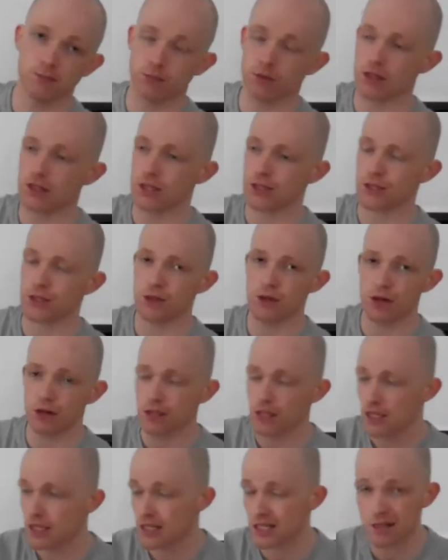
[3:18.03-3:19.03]
press
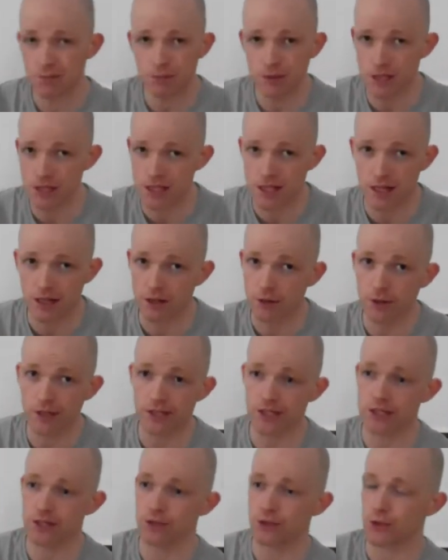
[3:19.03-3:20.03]
start. Simple as that, no
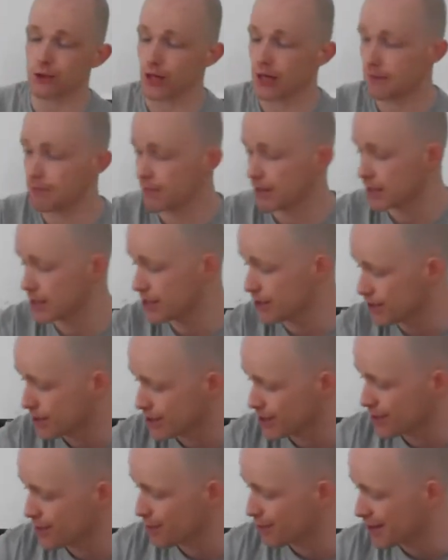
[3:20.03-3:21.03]
excuse, right?
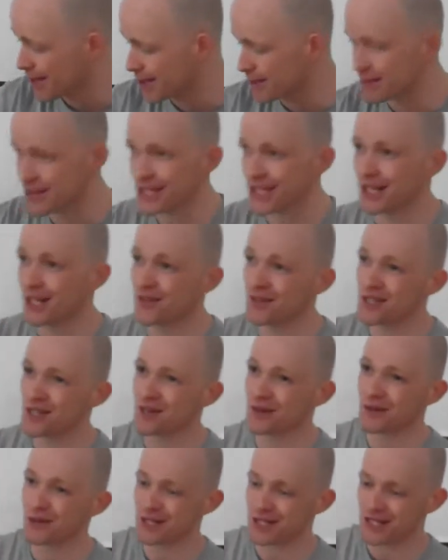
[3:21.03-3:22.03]
Excuses don't make themselves,
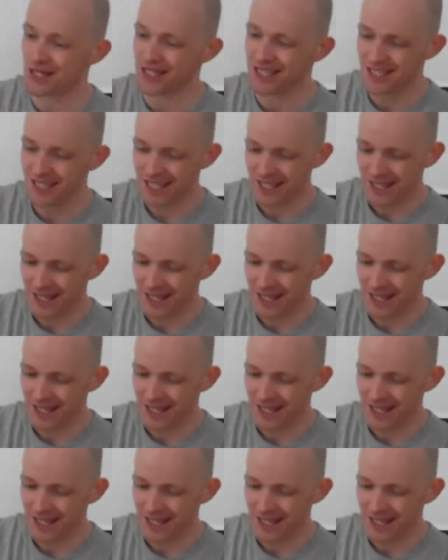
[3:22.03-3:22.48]
I always say.